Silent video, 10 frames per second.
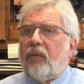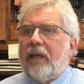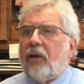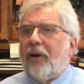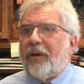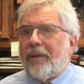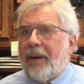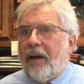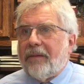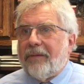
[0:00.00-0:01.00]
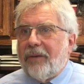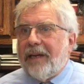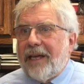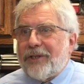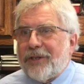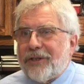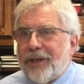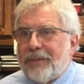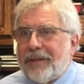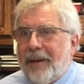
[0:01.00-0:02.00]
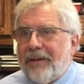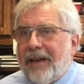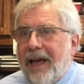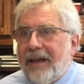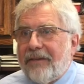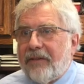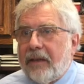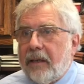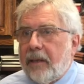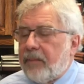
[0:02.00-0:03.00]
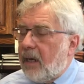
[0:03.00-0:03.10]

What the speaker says: what have we learned about relationships, about life?